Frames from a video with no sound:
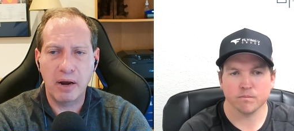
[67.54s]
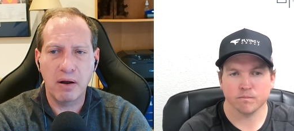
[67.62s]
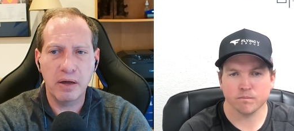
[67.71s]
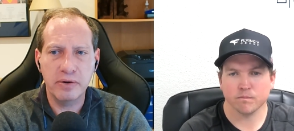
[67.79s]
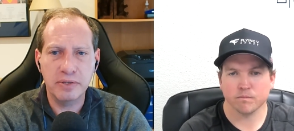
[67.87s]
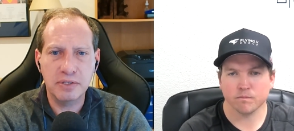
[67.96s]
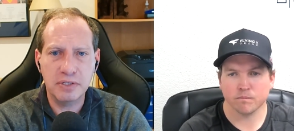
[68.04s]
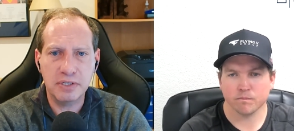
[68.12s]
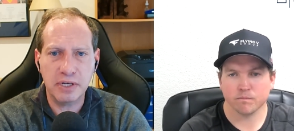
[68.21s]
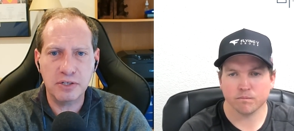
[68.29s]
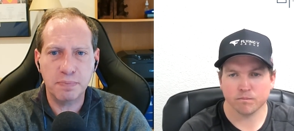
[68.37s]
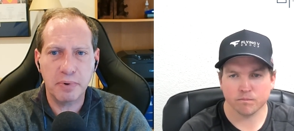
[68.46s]

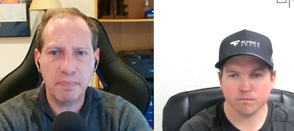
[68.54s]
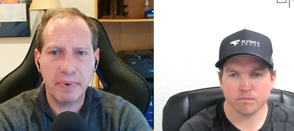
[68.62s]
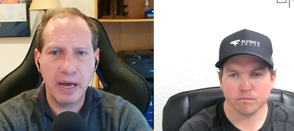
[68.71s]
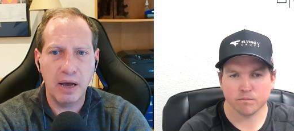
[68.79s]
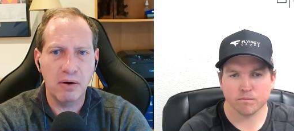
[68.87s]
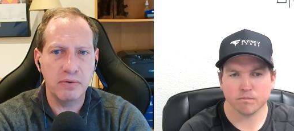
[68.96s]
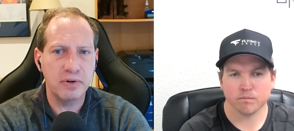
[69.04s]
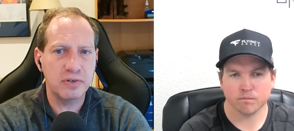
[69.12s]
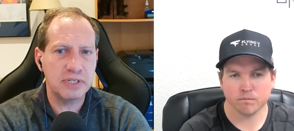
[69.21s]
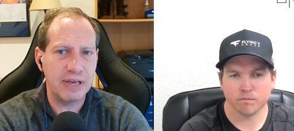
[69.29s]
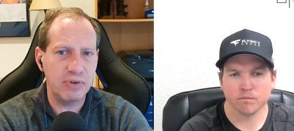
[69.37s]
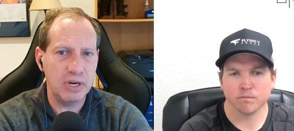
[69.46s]
Speaker 1: $106 per pound to
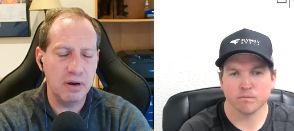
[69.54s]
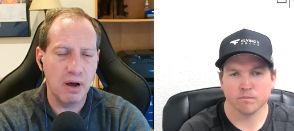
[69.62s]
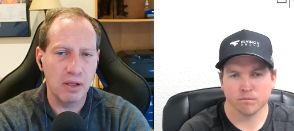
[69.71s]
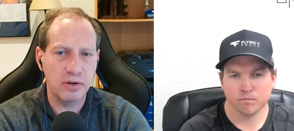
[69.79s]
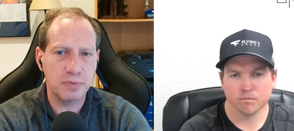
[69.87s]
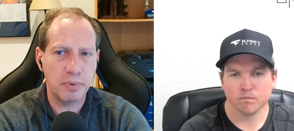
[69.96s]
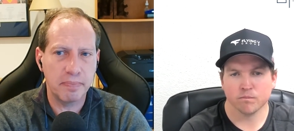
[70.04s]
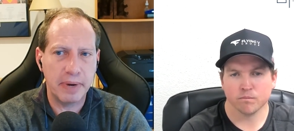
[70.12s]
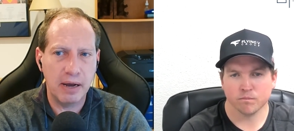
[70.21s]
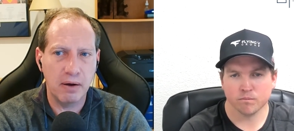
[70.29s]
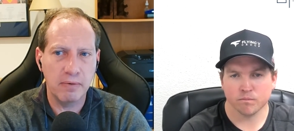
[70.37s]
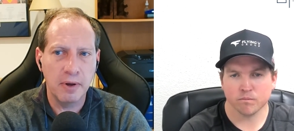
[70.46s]
$70 per
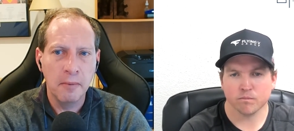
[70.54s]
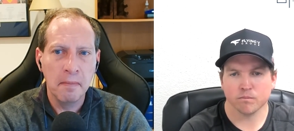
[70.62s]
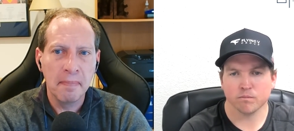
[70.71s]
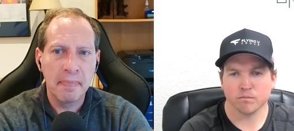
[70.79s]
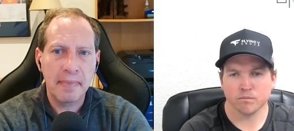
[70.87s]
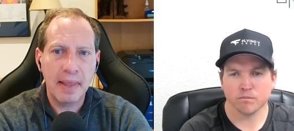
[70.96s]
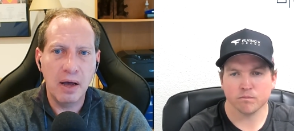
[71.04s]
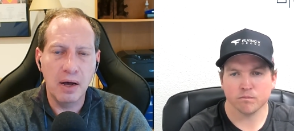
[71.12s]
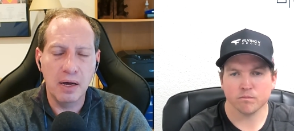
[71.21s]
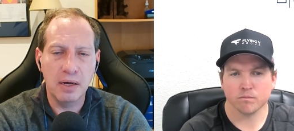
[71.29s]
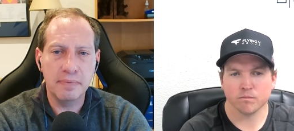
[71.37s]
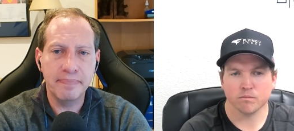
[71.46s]
pound.
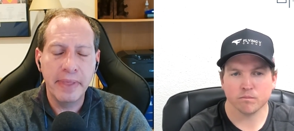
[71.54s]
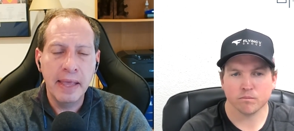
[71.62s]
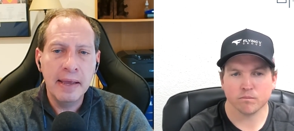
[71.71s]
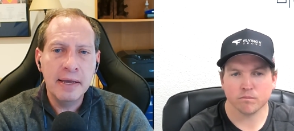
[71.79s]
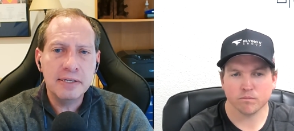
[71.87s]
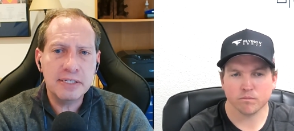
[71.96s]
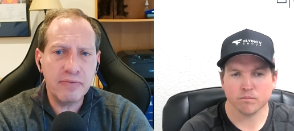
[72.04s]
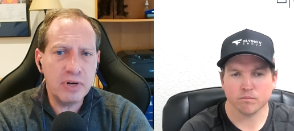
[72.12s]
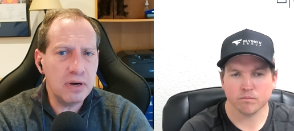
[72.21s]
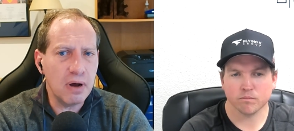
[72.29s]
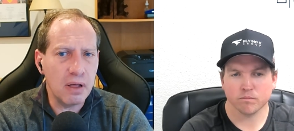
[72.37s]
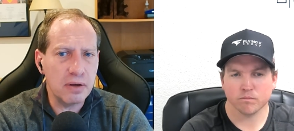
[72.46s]

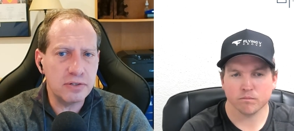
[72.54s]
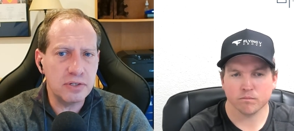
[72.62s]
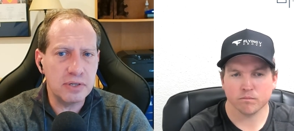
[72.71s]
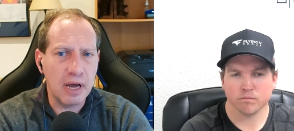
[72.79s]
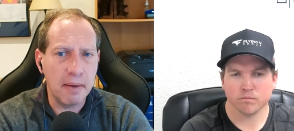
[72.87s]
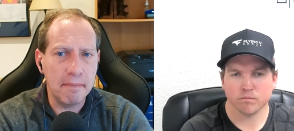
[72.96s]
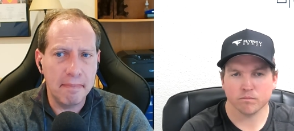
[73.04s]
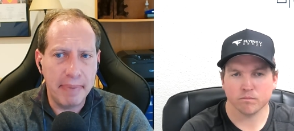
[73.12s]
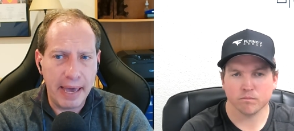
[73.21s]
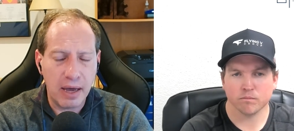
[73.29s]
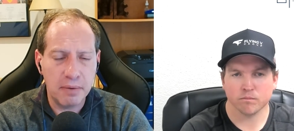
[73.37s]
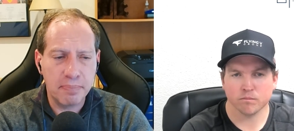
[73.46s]
$70 is not
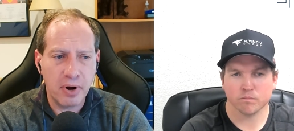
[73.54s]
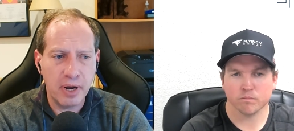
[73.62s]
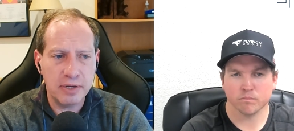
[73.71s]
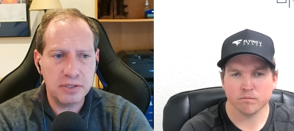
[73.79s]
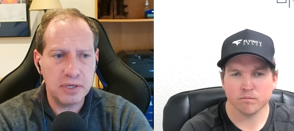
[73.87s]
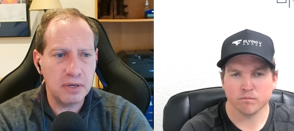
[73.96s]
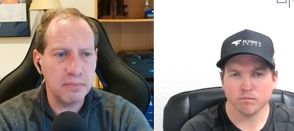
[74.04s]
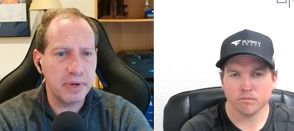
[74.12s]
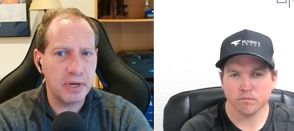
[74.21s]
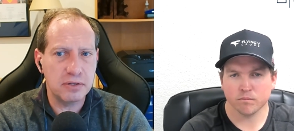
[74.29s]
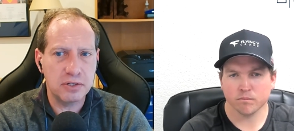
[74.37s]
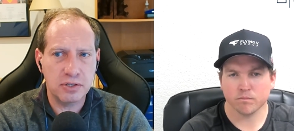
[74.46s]
bad pricing, but
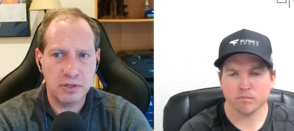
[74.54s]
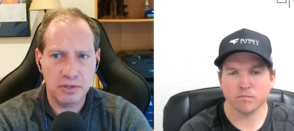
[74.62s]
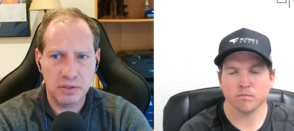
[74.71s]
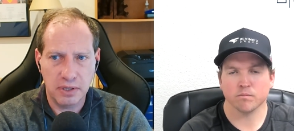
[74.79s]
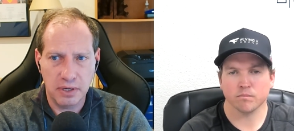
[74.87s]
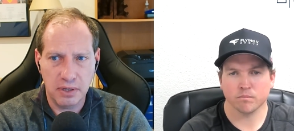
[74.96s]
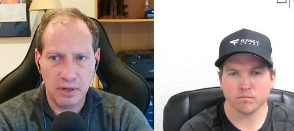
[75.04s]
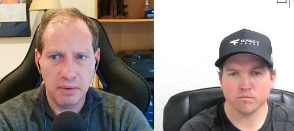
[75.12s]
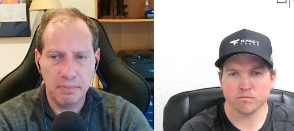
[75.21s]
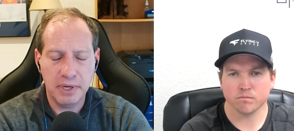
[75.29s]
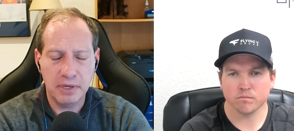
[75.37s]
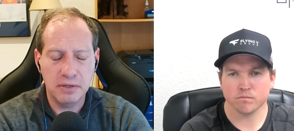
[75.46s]
it's certainly a
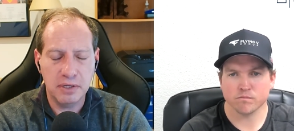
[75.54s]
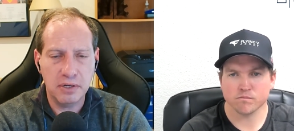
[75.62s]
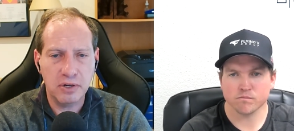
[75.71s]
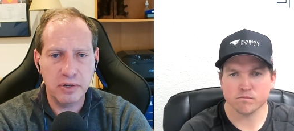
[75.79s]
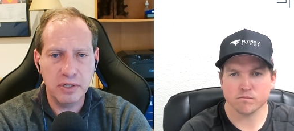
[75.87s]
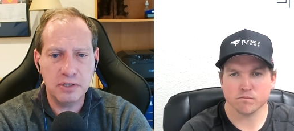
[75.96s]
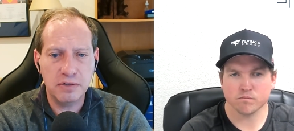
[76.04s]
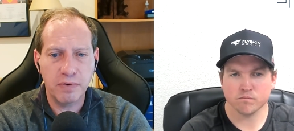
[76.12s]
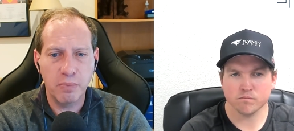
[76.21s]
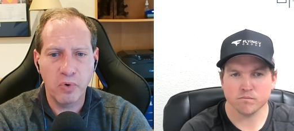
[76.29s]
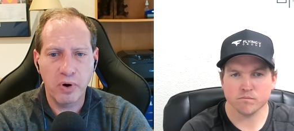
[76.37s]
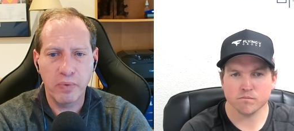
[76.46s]
big decrease
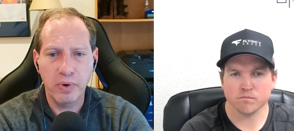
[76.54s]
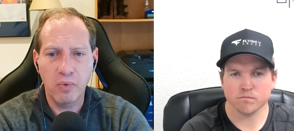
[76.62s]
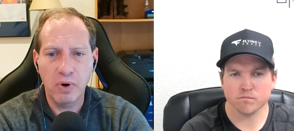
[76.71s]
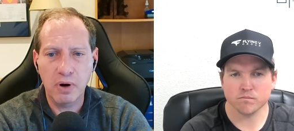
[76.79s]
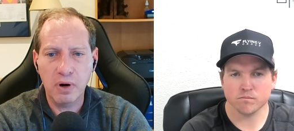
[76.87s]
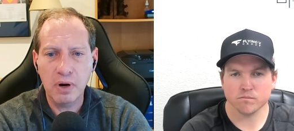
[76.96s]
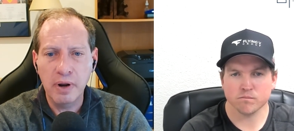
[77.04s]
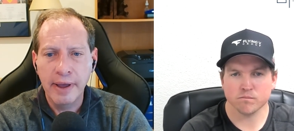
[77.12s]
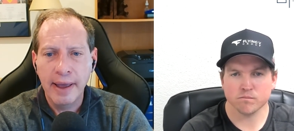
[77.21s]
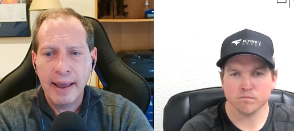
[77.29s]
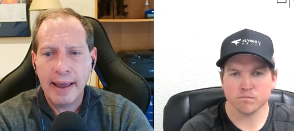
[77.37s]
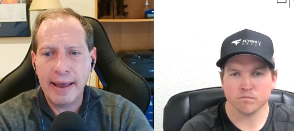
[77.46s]
from where we were.
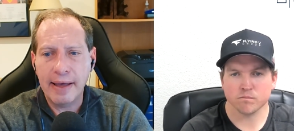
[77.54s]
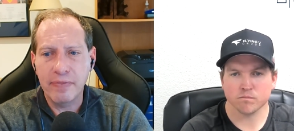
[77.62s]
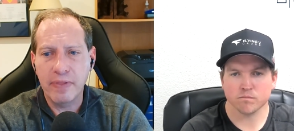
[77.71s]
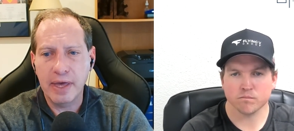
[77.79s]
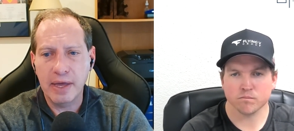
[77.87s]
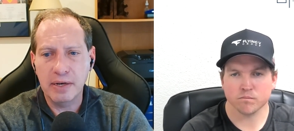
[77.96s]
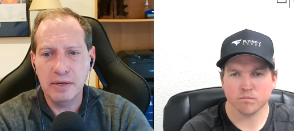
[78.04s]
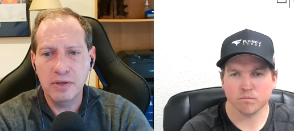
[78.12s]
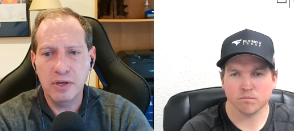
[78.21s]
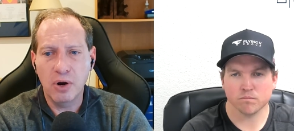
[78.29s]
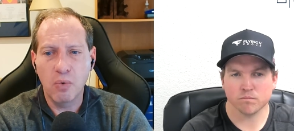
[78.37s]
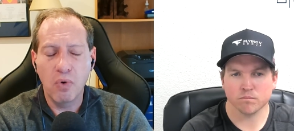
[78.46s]
And then,
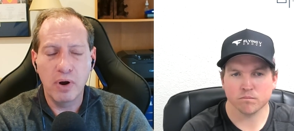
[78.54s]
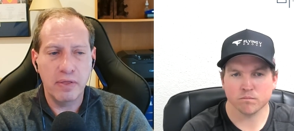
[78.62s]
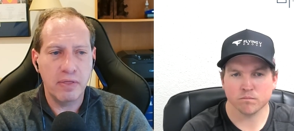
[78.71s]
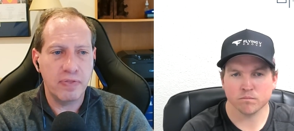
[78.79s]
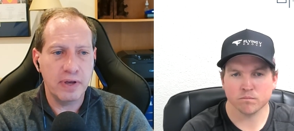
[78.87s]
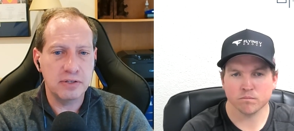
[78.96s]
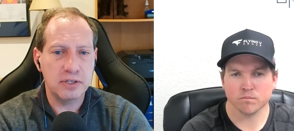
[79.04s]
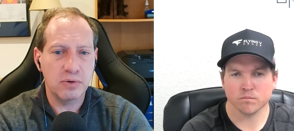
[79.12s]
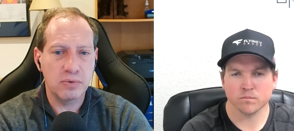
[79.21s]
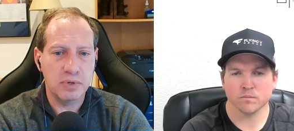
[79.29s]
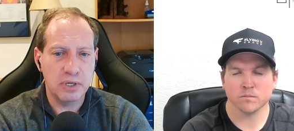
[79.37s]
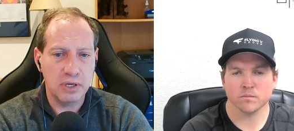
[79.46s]
you know, one of the things that
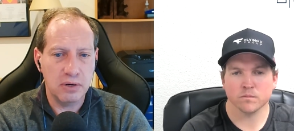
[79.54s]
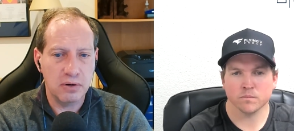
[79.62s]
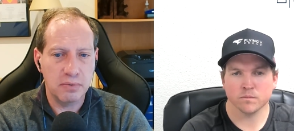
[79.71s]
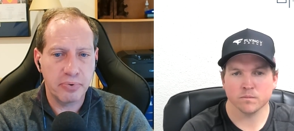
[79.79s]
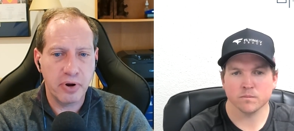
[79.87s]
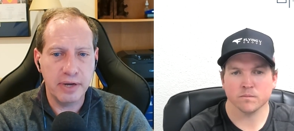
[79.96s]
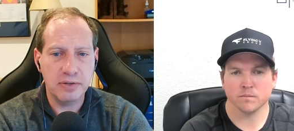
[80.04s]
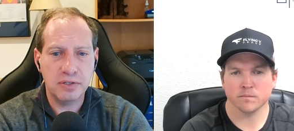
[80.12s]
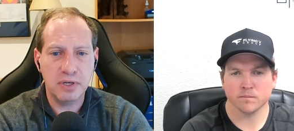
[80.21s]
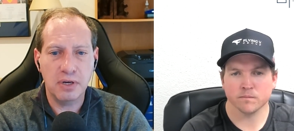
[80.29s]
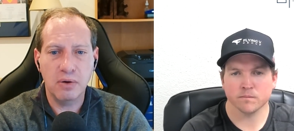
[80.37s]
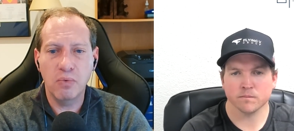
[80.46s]
really hurt
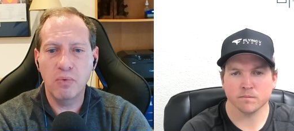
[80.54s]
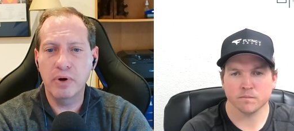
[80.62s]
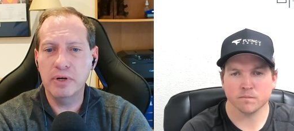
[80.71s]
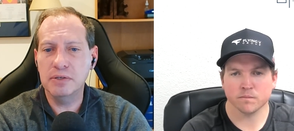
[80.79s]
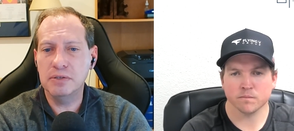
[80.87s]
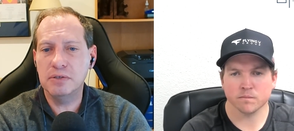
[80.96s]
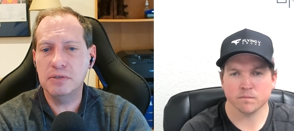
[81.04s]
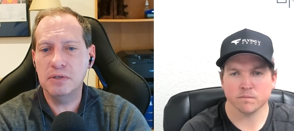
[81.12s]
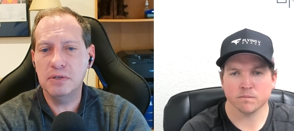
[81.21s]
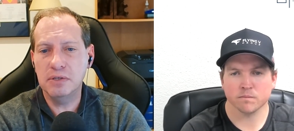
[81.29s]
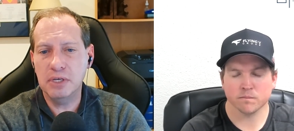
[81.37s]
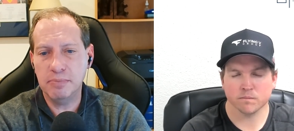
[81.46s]
pricing was
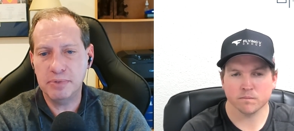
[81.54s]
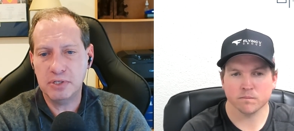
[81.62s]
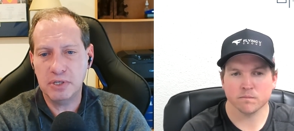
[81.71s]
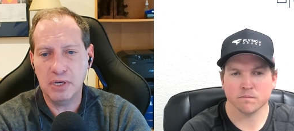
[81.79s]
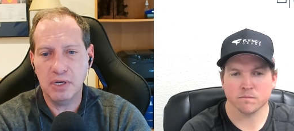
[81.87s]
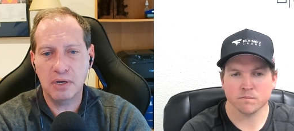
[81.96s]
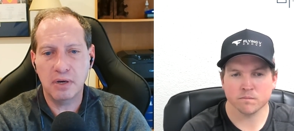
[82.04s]
DeepSeek